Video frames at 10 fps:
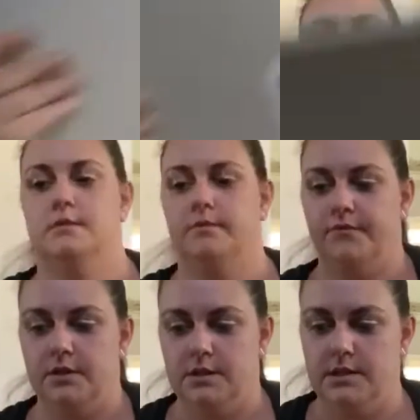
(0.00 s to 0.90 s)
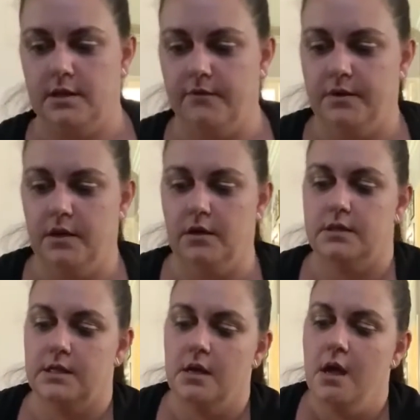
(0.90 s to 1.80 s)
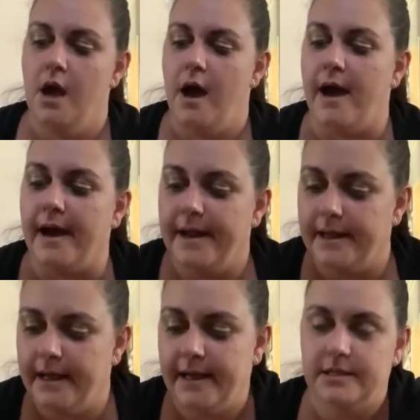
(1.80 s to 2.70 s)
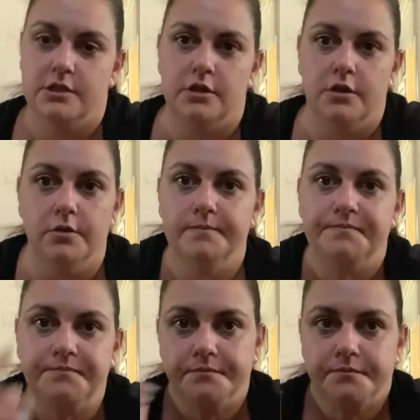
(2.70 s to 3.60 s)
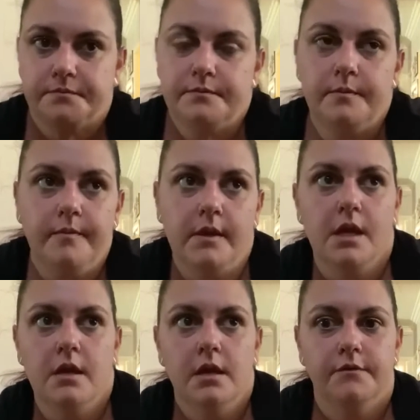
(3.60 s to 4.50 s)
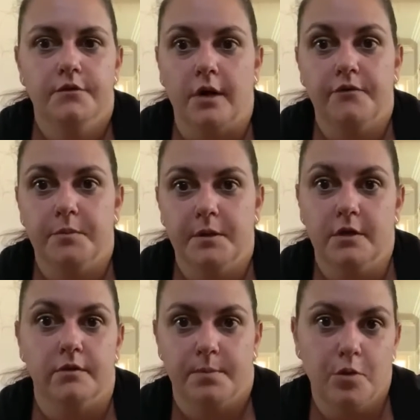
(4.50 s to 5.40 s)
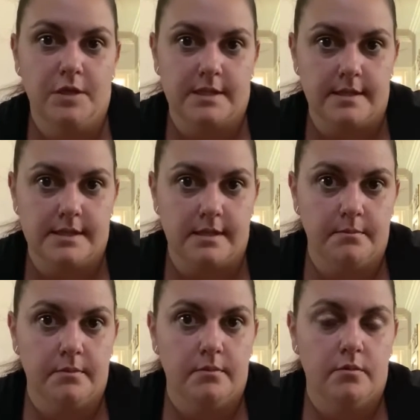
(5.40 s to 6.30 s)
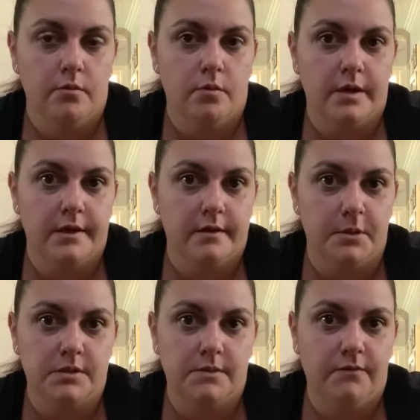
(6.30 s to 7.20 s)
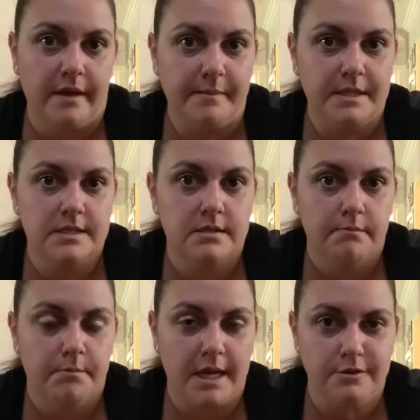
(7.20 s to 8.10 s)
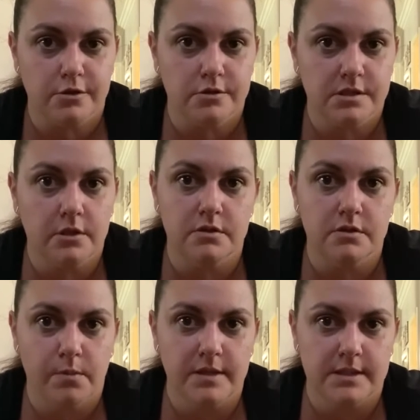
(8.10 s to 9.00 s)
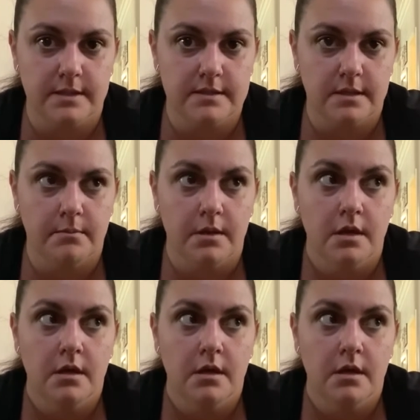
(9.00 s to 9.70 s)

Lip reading: Got some fun stuff in this. I had to do, if you're not familiar with pointillism, one of the most famous painters to use pointillism